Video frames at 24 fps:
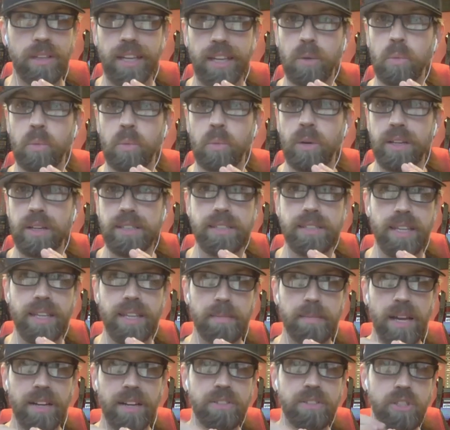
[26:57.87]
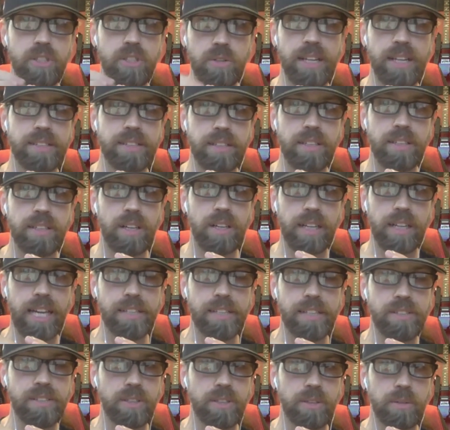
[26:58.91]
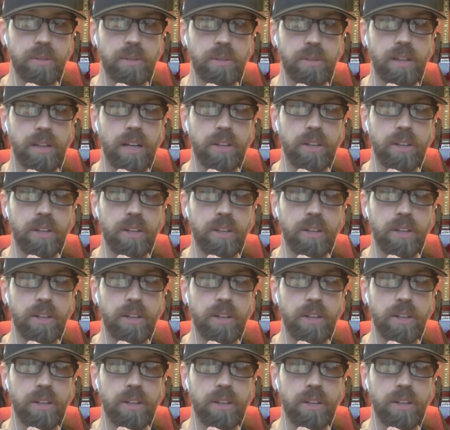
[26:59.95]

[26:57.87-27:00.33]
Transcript: like what is the amount of stress a dog has to